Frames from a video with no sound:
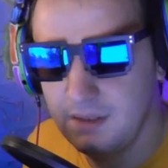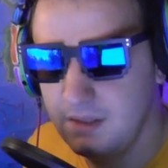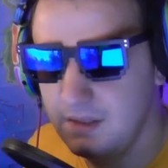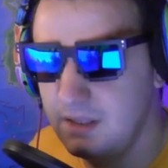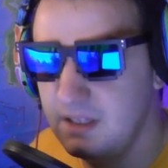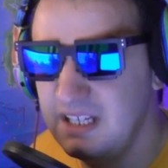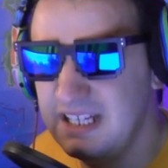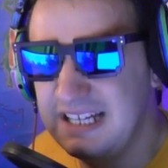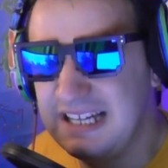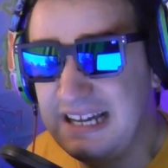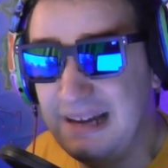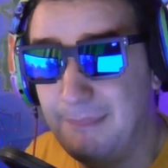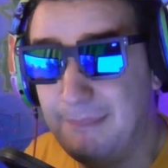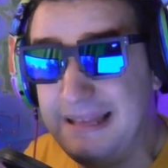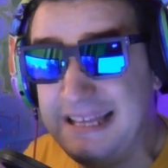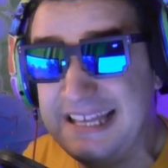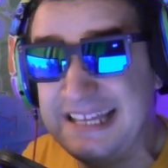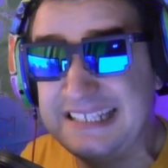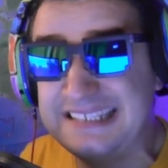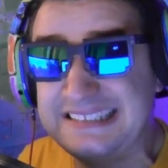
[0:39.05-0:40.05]
Ah,
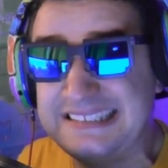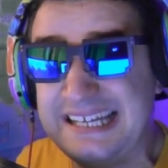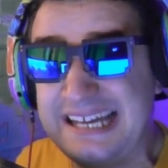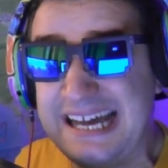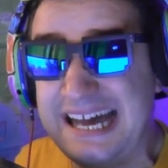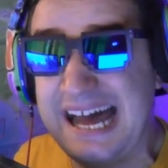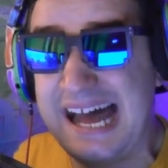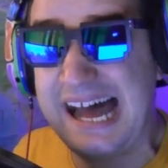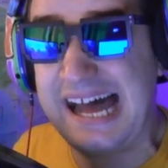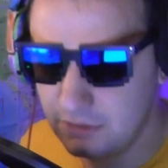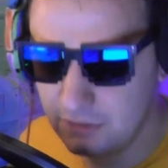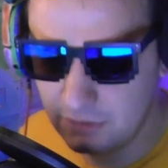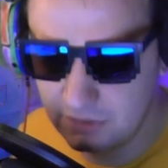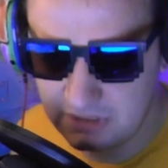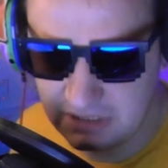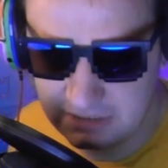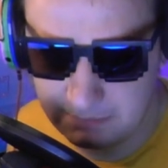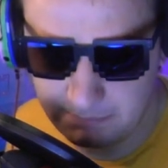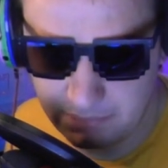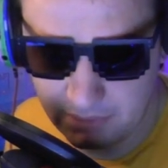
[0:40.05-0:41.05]
merda. You don't
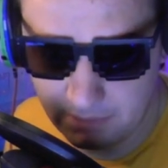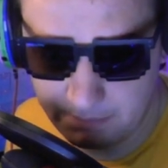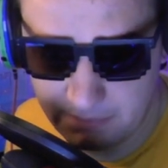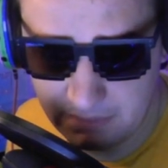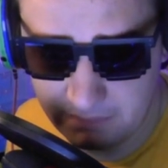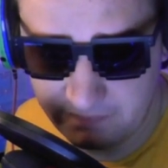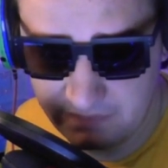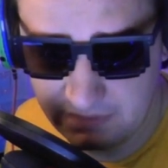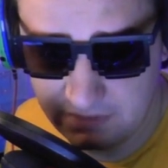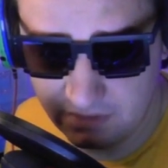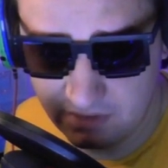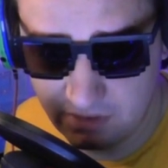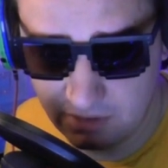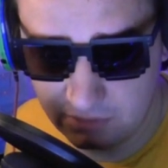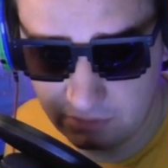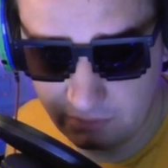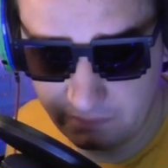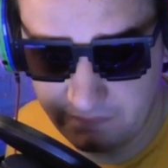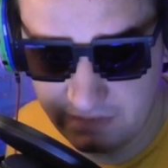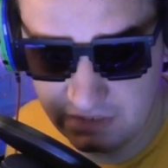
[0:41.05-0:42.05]
need proper video card
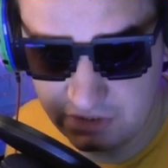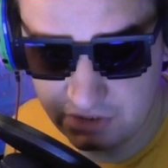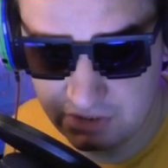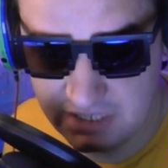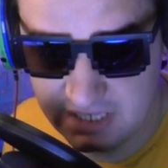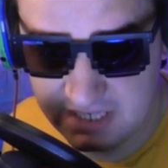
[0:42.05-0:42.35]
to fish,